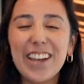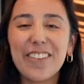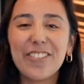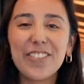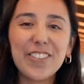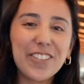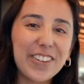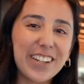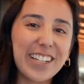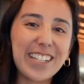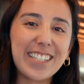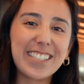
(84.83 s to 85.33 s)
If
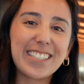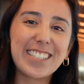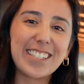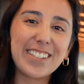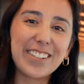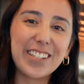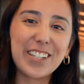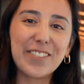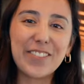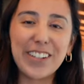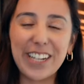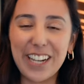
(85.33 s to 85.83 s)
you are
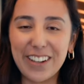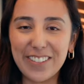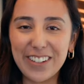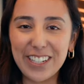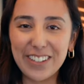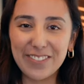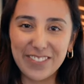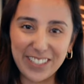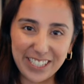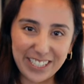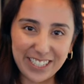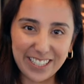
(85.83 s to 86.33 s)
considering becoming
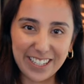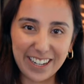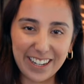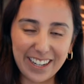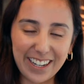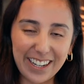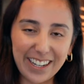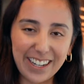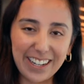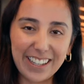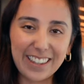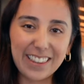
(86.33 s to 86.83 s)
a
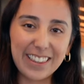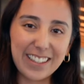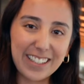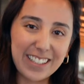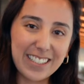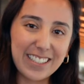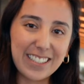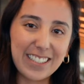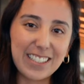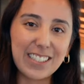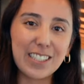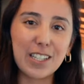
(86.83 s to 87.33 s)
missionary,
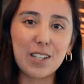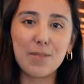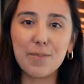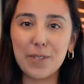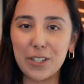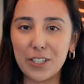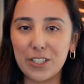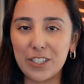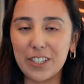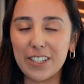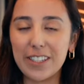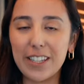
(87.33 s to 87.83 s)
this is a
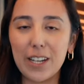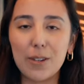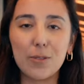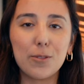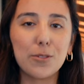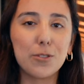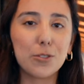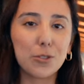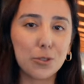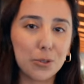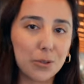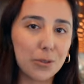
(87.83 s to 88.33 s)
mission that
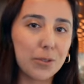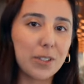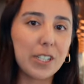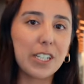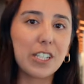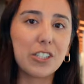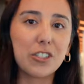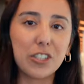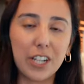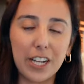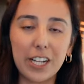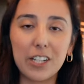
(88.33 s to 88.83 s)
will truly
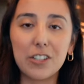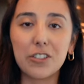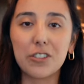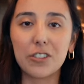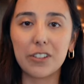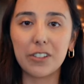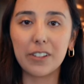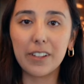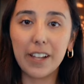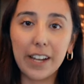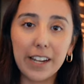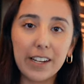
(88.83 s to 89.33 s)
change
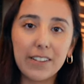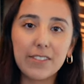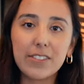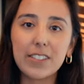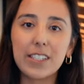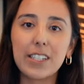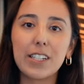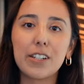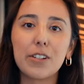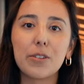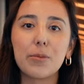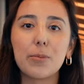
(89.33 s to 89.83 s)
your lives,
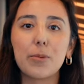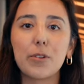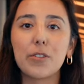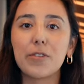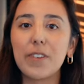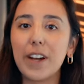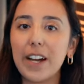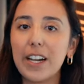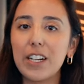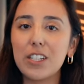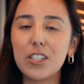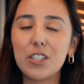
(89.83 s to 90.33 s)
and it'll
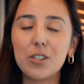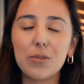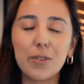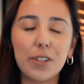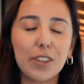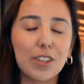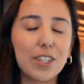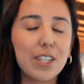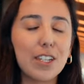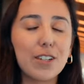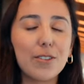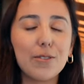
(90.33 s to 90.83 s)
provide you
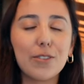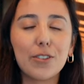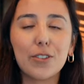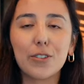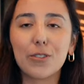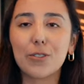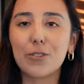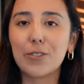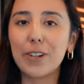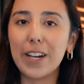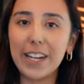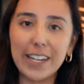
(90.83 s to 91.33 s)
with the
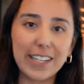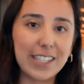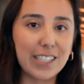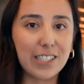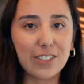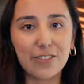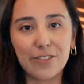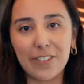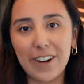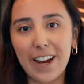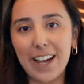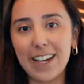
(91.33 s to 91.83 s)

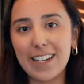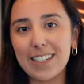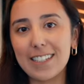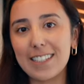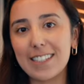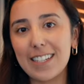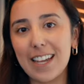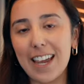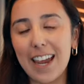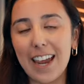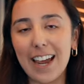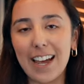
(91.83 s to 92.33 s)
greatest
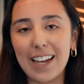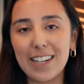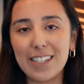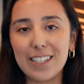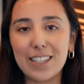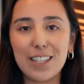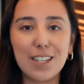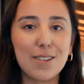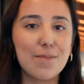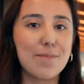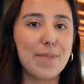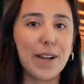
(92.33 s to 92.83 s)
friends and
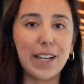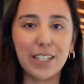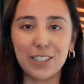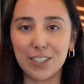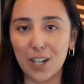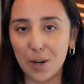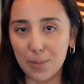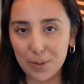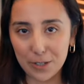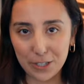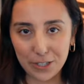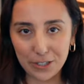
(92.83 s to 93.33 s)
the best
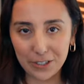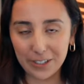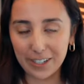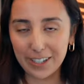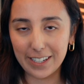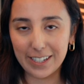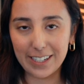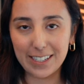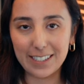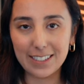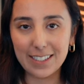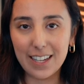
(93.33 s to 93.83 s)

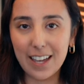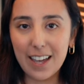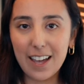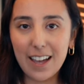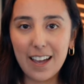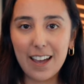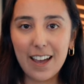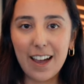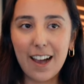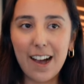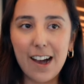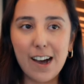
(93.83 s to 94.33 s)
opportunities.
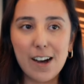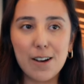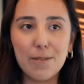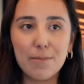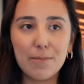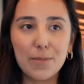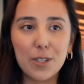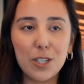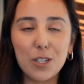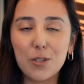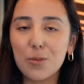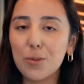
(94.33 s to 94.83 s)

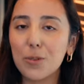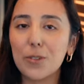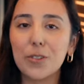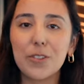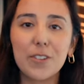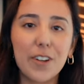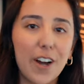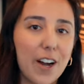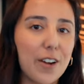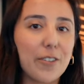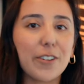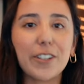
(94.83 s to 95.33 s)
You will
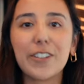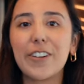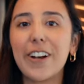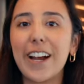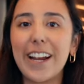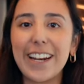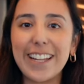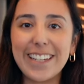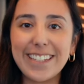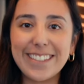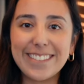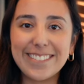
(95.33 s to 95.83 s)
not
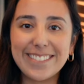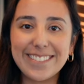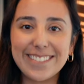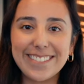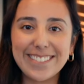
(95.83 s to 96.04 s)
regret it.